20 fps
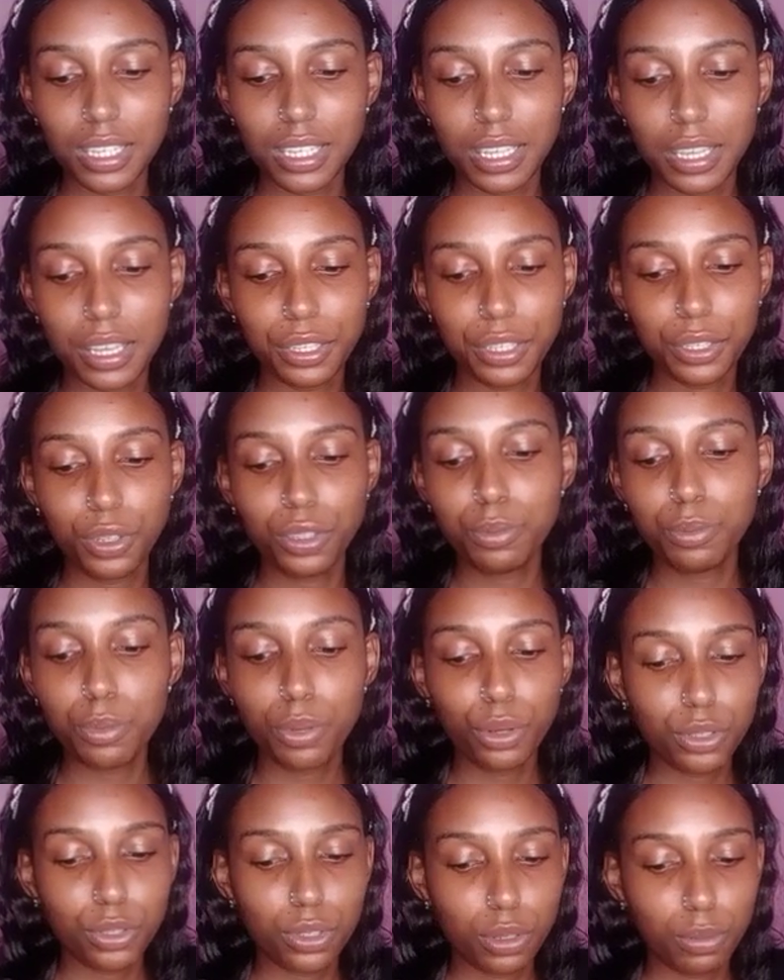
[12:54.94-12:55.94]
the
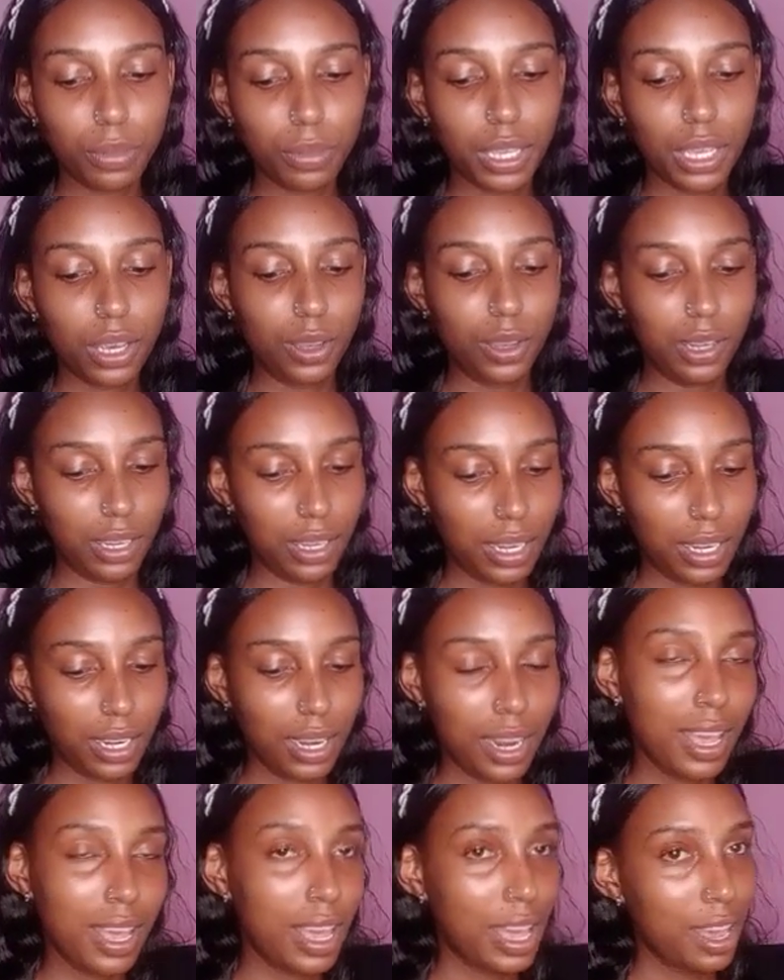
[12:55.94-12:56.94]
notebook to me on
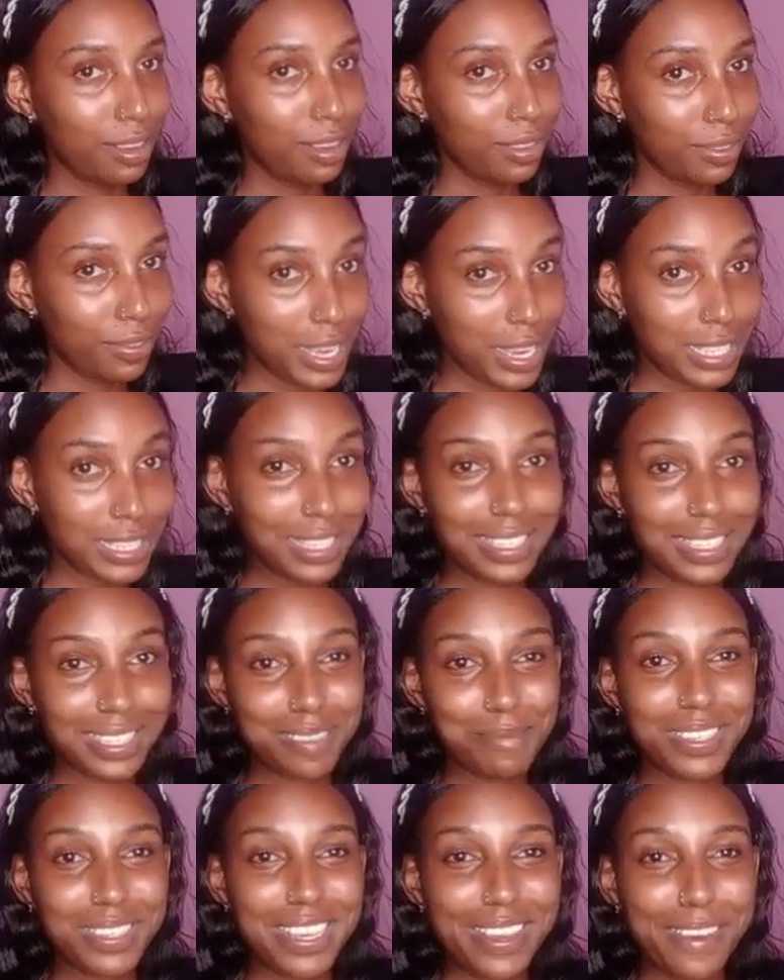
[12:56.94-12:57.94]
1st
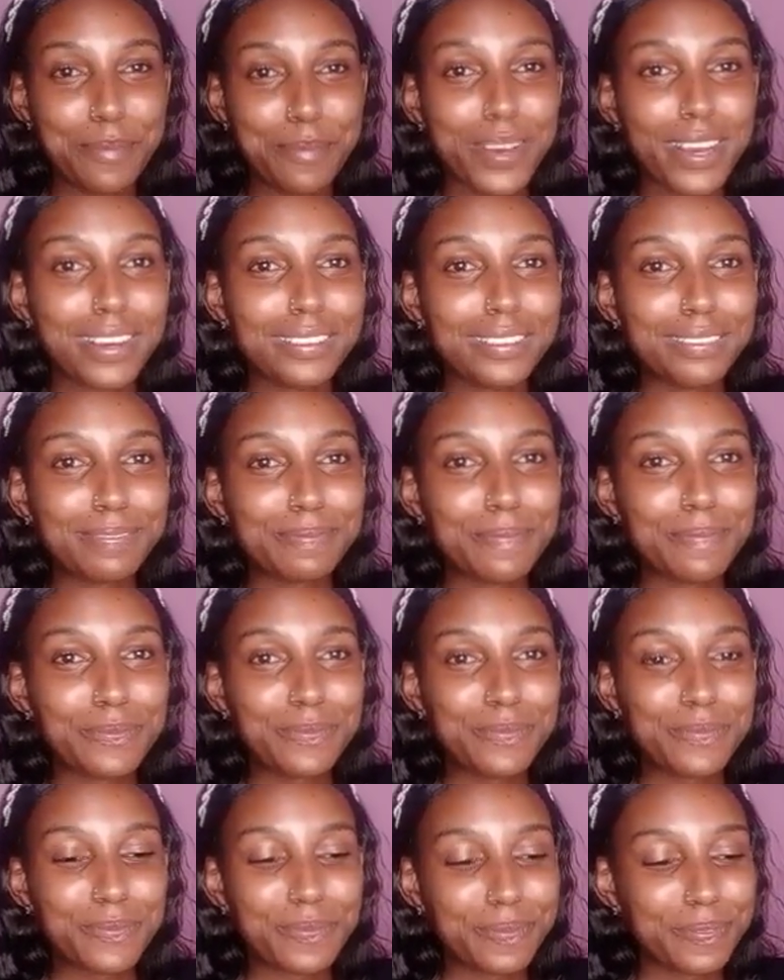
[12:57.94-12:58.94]
September.
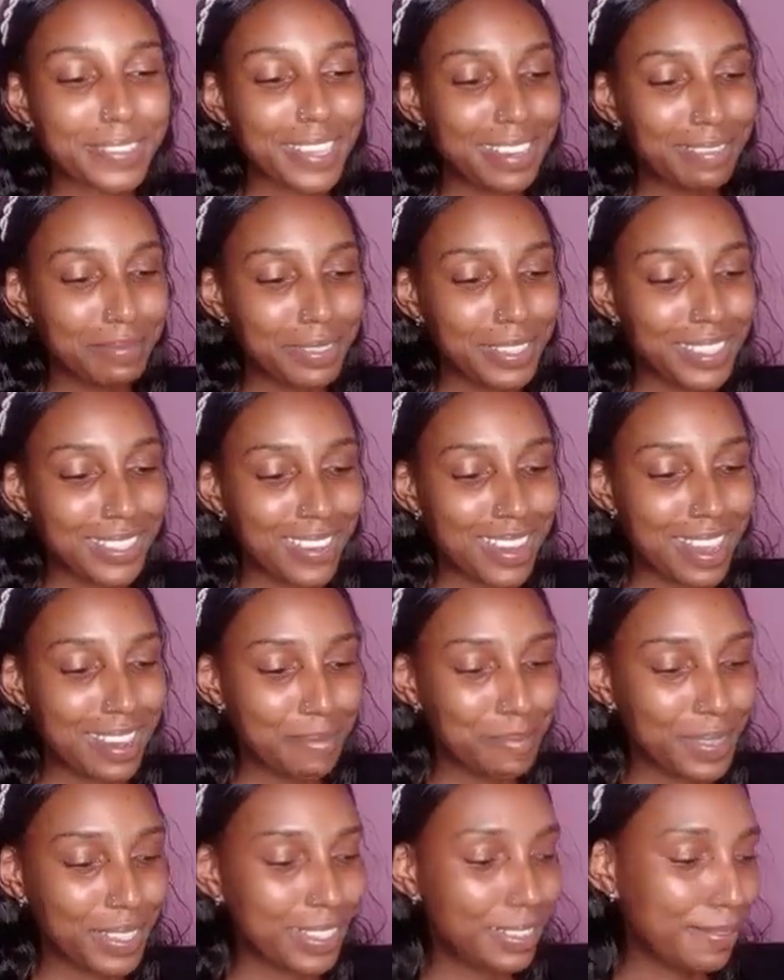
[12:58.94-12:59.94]
I'm so
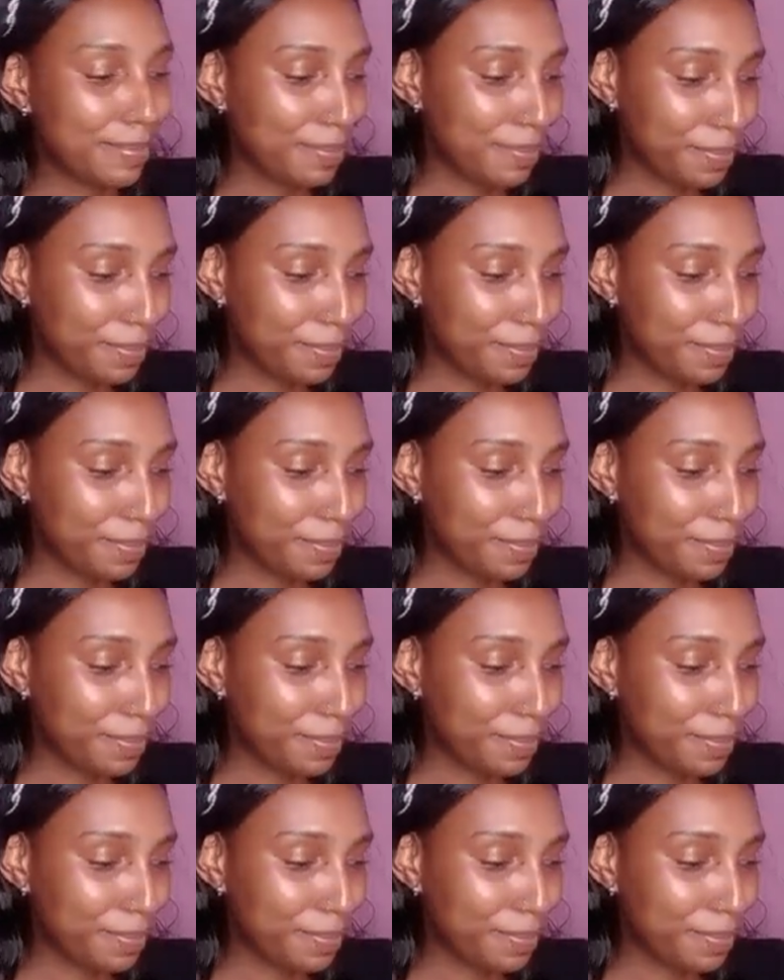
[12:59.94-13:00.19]
happy.